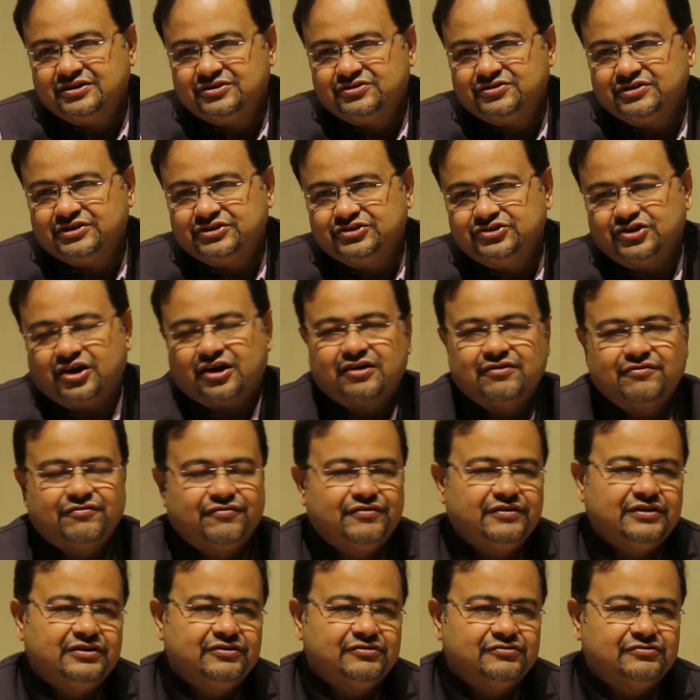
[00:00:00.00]
So in
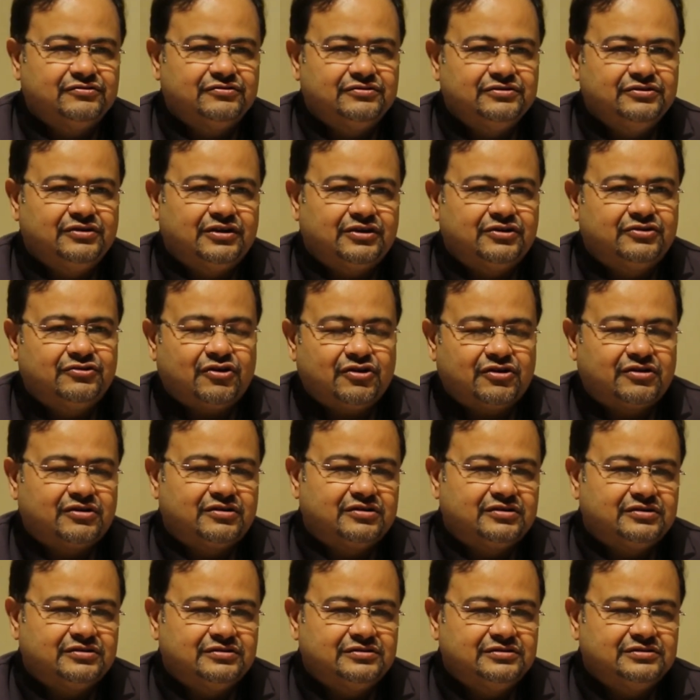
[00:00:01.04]
geography, you are
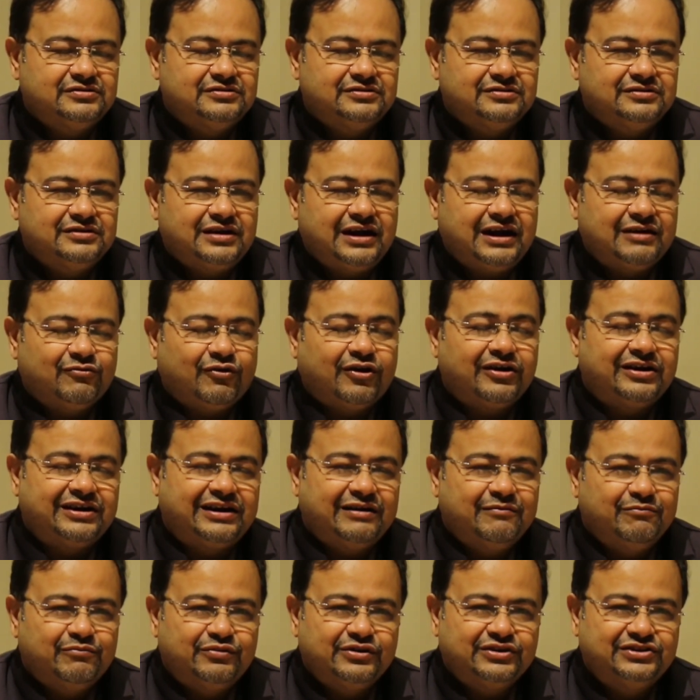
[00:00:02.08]
taught at what
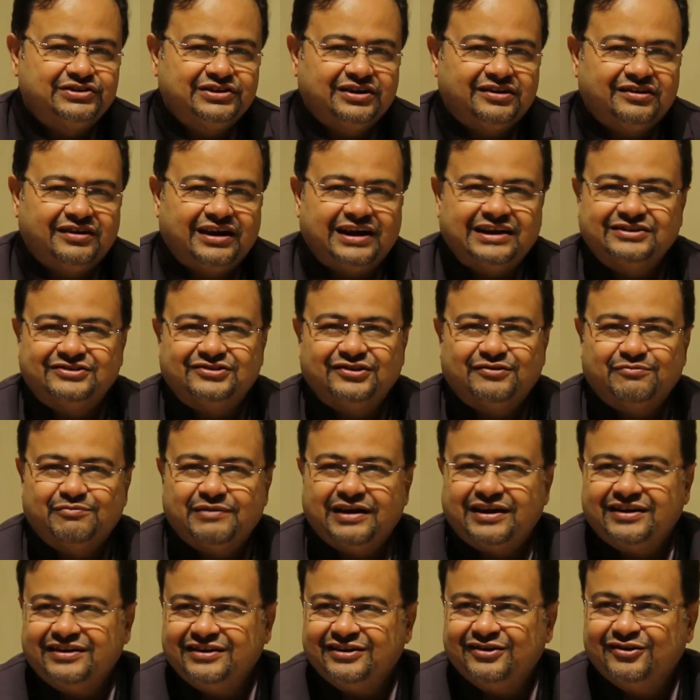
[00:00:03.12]
temperature rice or
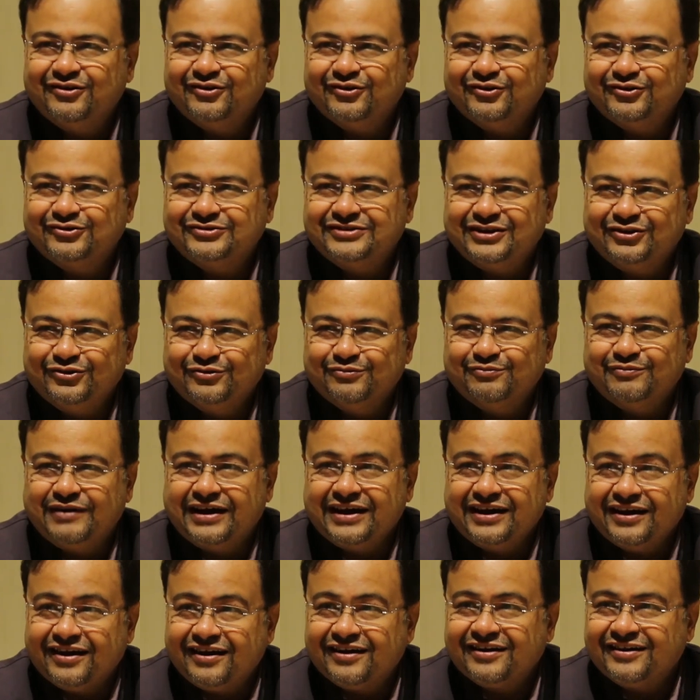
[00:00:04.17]
paddy grows, and you
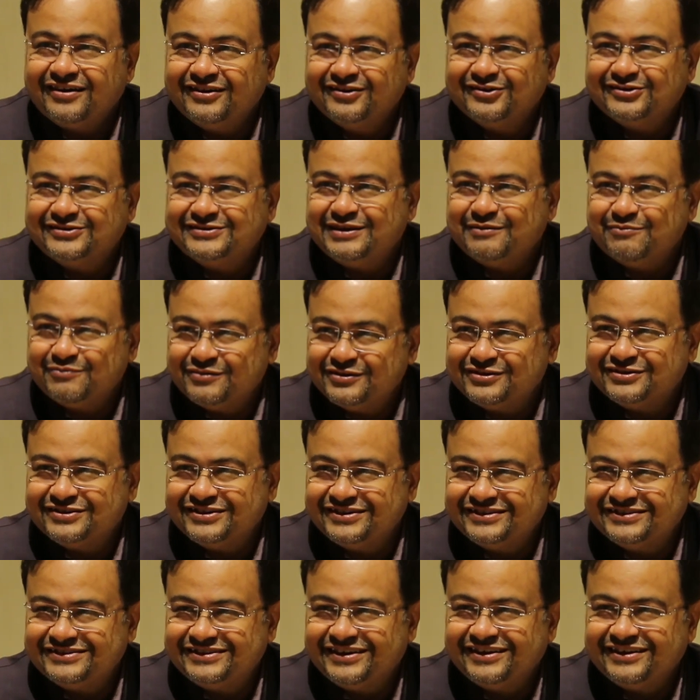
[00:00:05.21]
by heart those
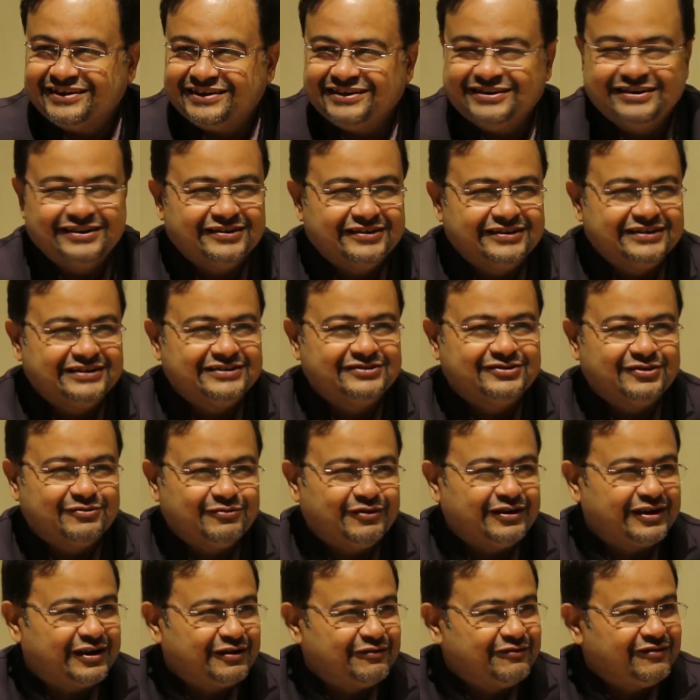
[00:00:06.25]
temperatures, 30 degrees or
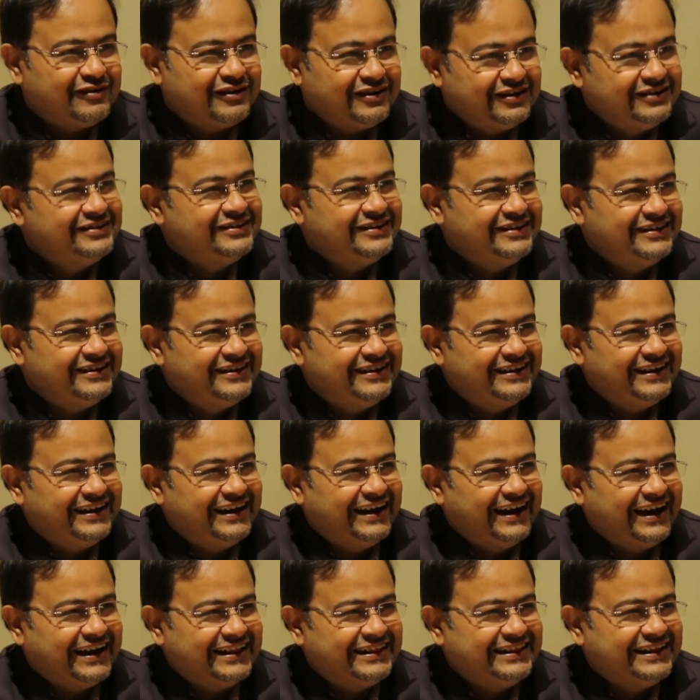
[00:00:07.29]
whatever.
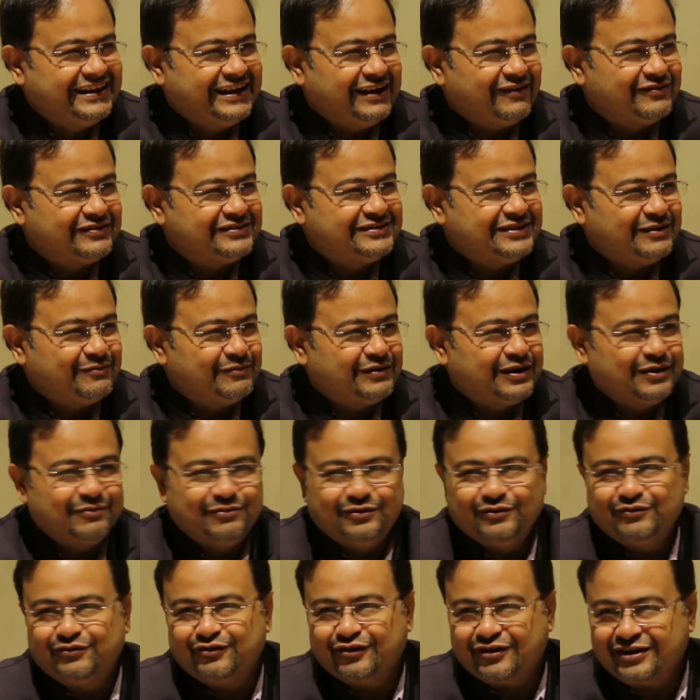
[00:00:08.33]
And then after some time
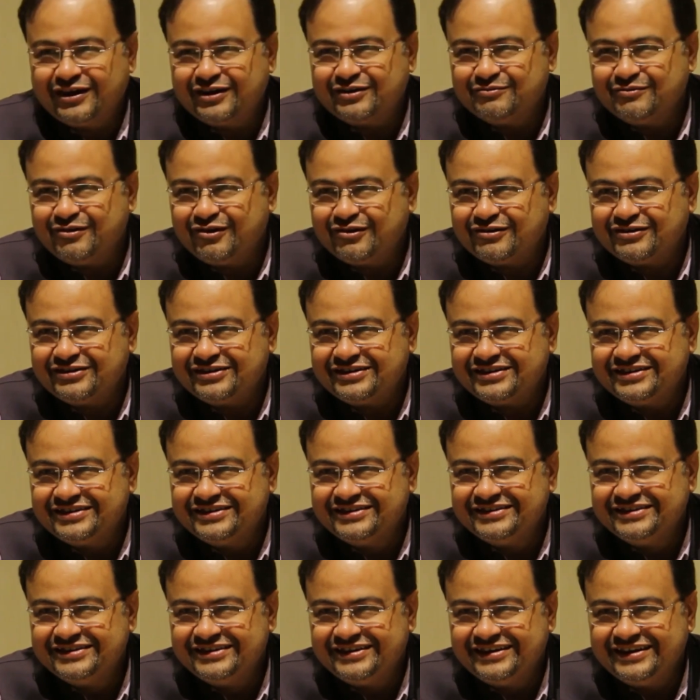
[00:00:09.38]
you forget about it.
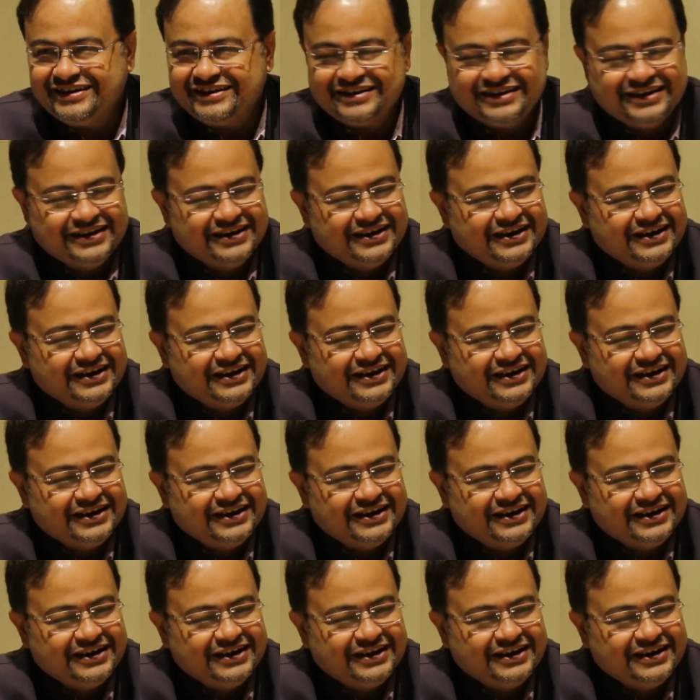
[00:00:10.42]
right?